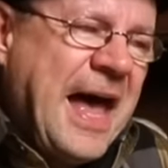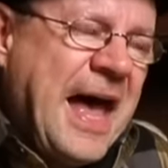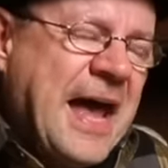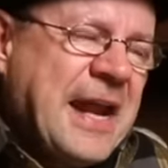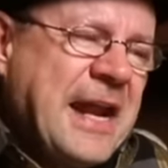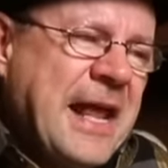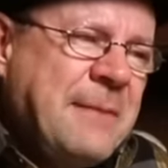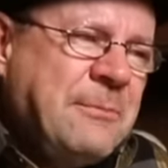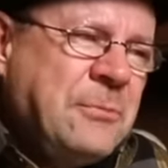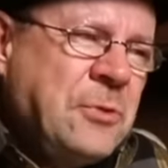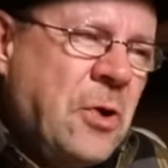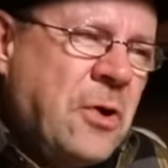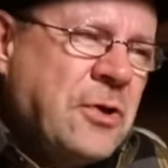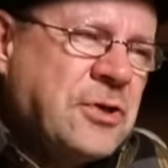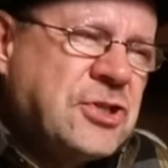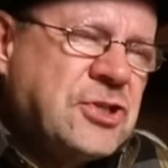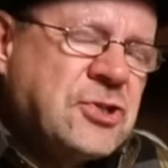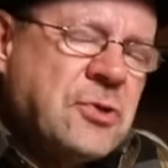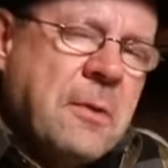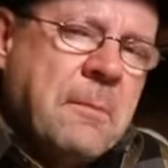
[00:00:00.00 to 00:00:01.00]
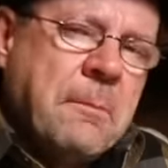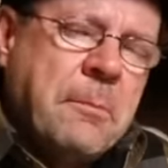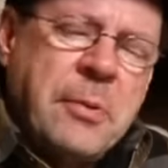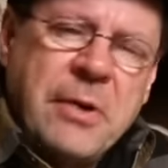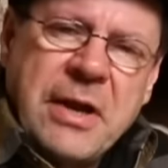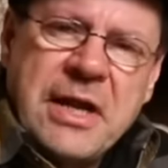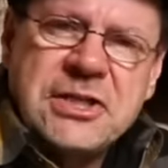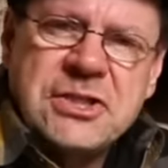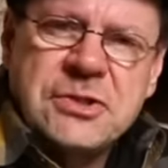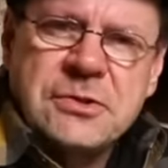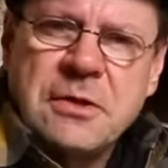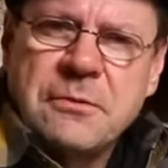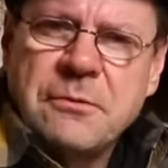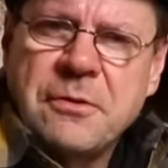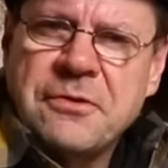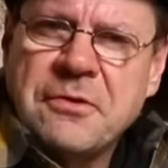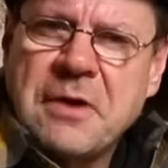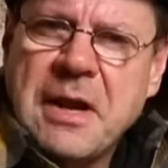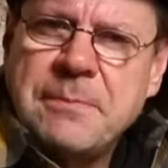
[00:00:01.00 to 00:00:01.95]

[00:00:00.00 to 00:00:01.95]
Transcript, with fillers: and I'm not so impressed with